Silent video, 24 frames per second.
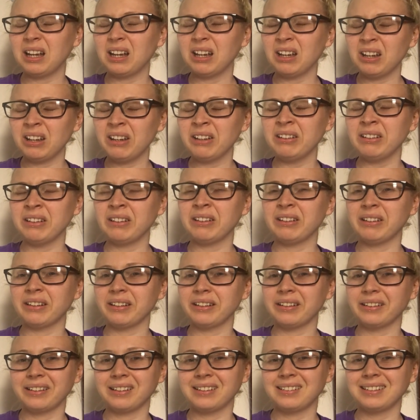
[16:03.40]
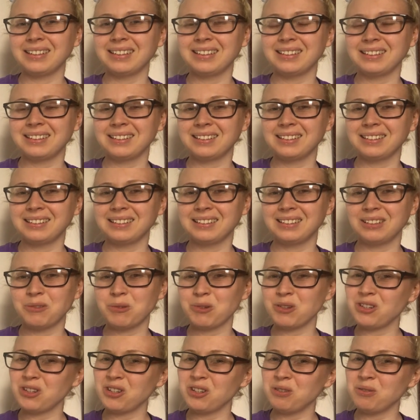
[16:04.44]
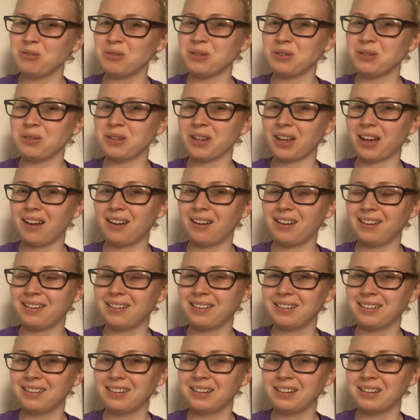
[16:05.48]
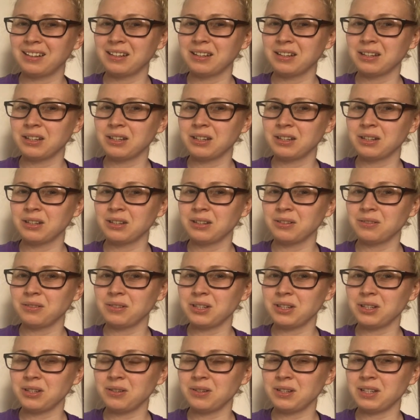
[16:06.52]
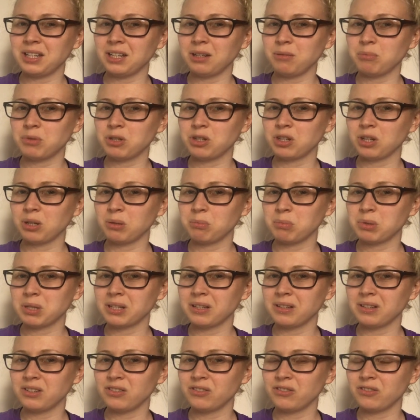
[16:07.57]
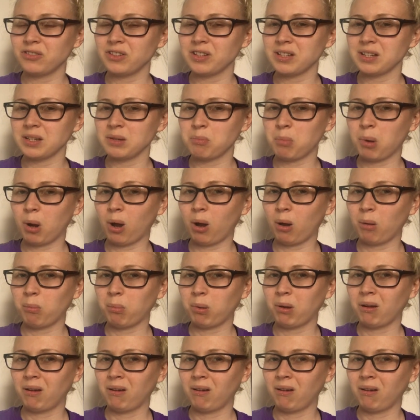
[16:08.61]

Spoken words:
Would you do that? Would you dip chips into fizzy pop?